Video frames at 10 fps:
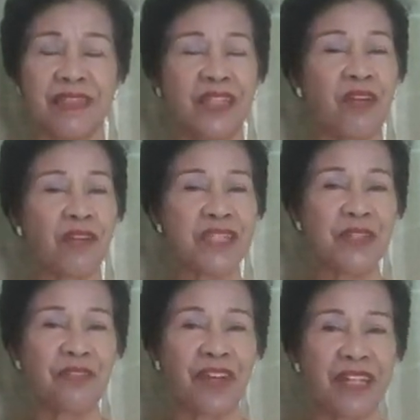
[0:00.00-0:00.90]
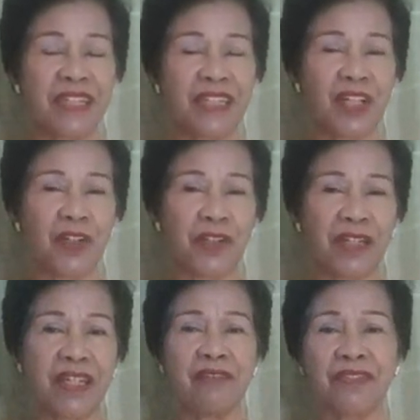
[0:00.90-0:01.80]
detoxifying our
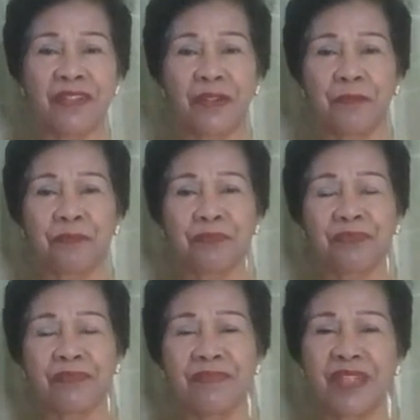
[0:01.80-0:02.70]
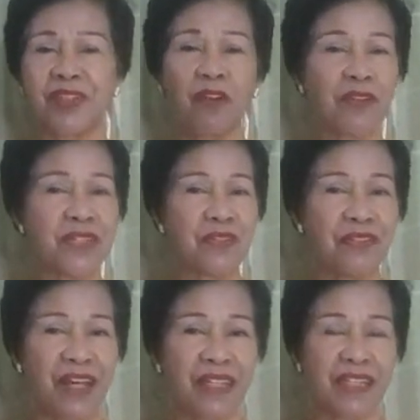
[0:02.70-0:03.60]
liver,
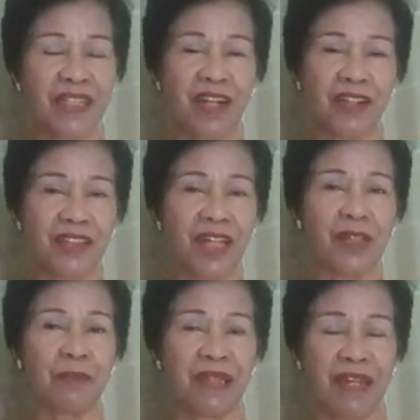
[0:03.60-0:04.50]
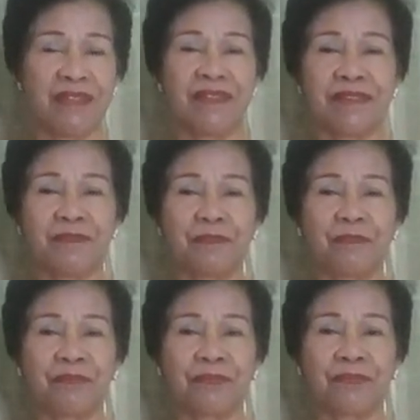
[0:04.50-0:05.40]
detoxifying our gallbladder,
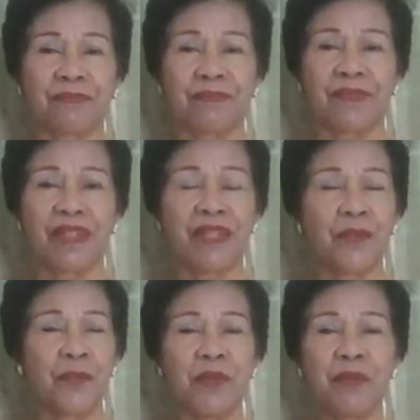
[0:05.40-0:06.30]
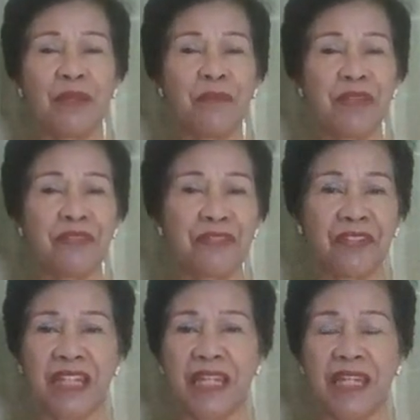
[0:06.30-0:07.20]
and we will be
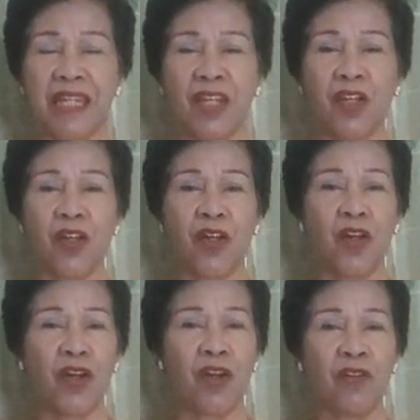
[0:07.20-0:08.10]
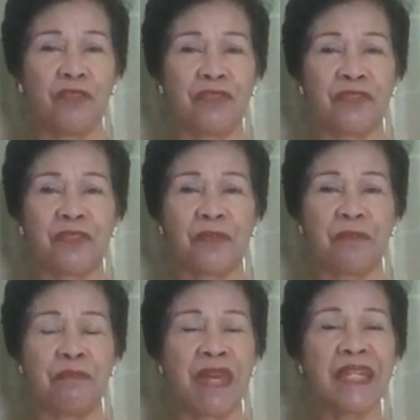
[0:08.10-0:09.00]
free of
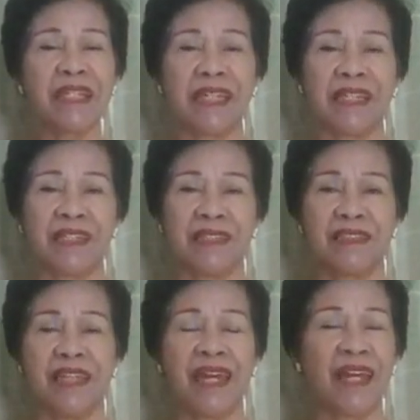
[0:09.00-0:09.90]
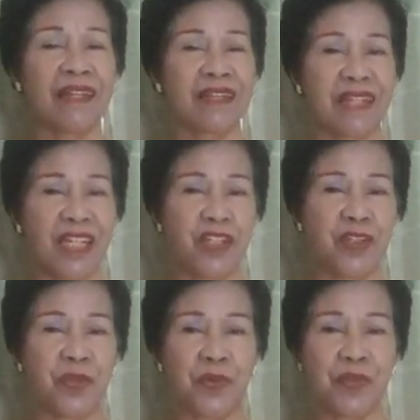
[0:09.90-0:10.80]
many health
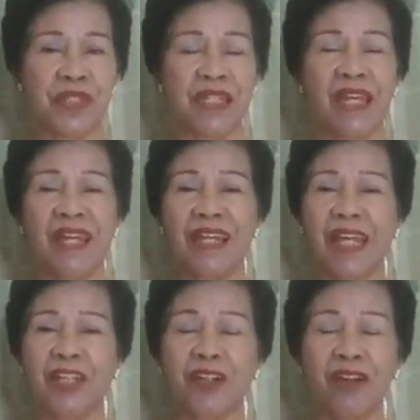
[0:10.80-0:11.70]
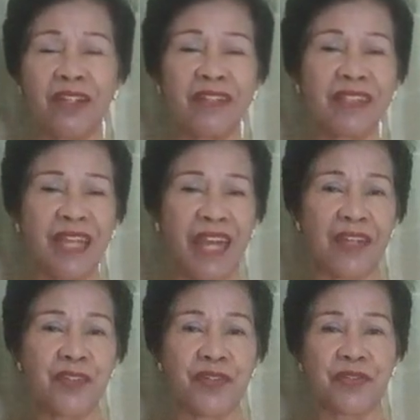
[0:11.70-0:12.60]
issues like colon
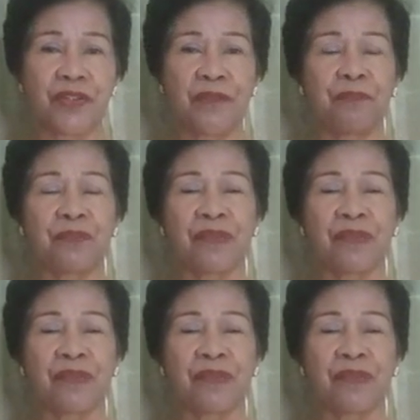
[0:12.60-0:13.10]
cancer,